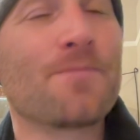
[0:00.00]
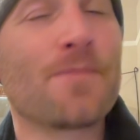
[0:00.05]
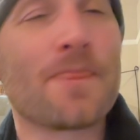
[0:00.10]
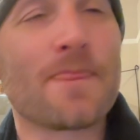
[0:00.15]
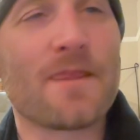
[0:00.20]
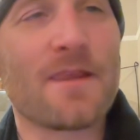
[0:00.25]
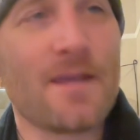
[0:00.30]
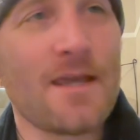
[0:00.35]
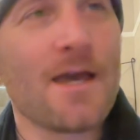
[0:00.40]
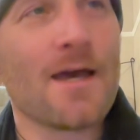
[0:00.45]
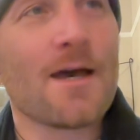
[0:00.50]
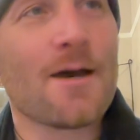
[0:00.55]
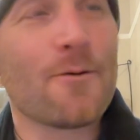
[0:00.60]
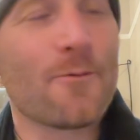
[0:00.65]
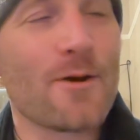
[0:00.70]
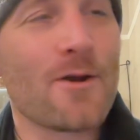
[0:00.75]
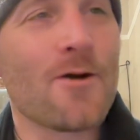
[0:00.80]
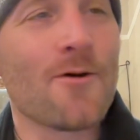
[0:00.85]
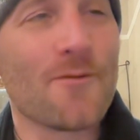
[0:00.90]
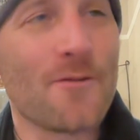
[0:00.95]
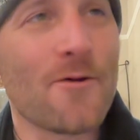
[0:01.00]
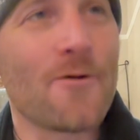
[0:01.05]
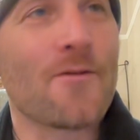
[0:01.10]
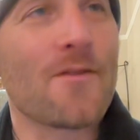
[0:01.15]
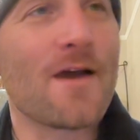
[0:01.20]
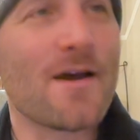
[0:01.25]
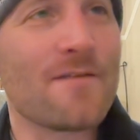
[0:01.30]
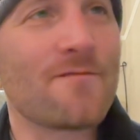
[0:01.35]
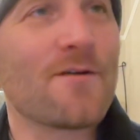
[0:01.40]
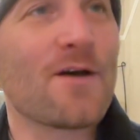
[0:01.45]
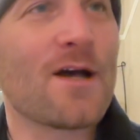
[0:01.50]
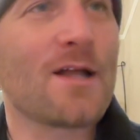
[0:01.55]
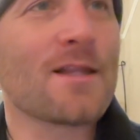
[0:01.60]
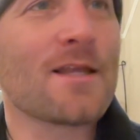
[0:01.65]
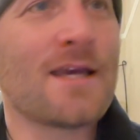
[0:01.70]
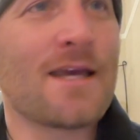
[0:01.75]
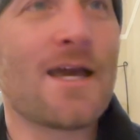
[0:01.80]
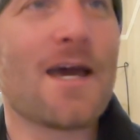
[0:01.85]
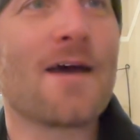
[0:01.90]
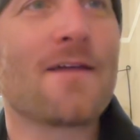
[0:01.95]
Yeah, we all know that
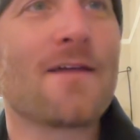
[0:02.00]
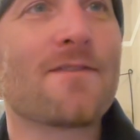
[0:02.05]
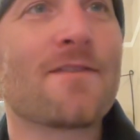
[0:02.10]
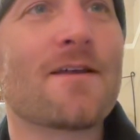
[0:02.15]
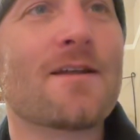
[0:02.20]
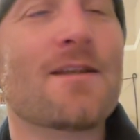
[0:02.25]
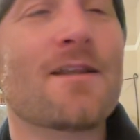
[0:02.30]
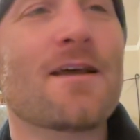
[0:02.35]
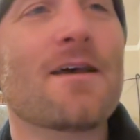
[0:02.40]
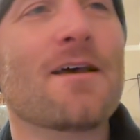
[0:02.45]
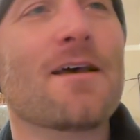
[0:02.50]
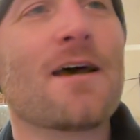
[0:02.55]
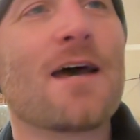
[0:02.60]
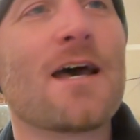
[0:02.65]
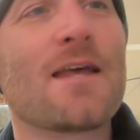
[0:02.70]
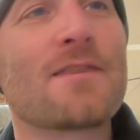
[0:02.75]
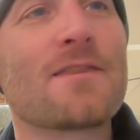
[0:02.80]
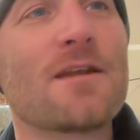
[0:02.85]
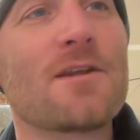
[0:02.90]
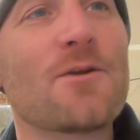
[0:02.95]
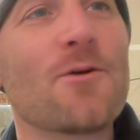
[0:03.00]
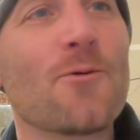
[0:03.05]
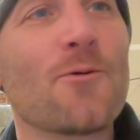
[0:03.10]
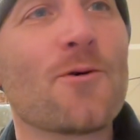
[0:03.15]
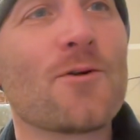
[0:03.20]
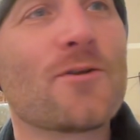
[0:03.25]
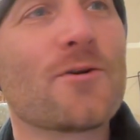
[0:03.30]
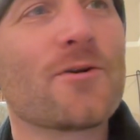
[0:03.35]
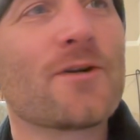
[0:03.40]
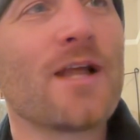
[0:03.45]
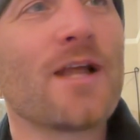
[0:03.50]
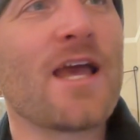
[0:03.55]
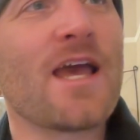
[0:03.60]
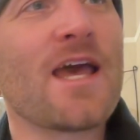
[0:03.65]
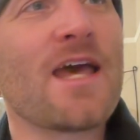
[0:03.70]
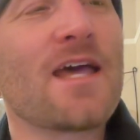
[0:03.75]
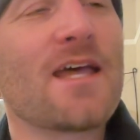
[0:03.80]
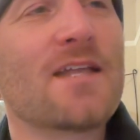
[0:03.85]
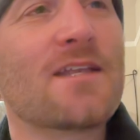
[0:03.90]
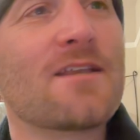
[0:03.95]
valley at the northern
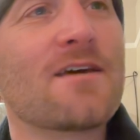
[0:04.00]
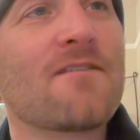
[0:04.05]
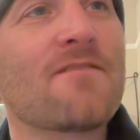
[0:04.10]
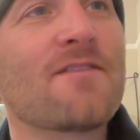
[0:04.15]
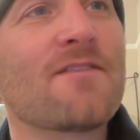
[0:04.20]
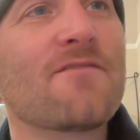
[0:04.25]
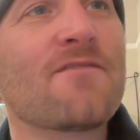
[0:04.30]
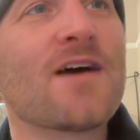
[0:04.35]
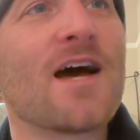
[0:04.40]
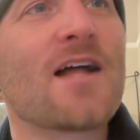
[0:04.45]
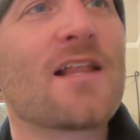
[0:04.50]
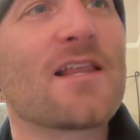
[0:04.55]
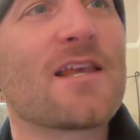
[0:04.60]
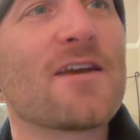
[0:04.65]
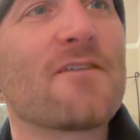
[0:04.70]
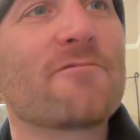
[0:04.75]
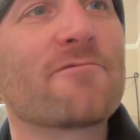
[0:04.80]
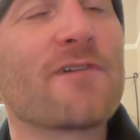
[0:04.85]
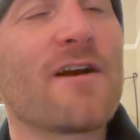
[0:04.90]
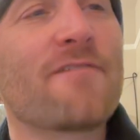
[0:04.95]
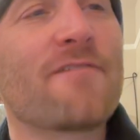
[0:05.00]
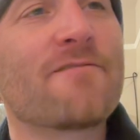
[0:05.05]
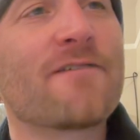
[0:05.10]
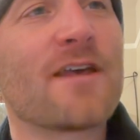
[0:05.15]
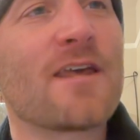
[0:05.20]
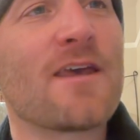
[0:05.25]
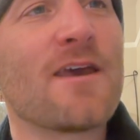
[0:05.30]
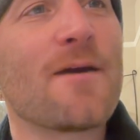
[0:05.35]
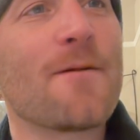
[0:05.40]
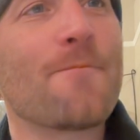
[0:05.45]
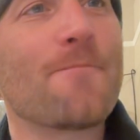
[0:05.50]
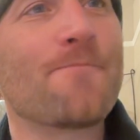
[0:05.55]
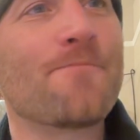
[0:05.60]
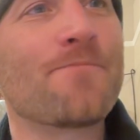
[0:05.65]
end of the valley of Rephaim.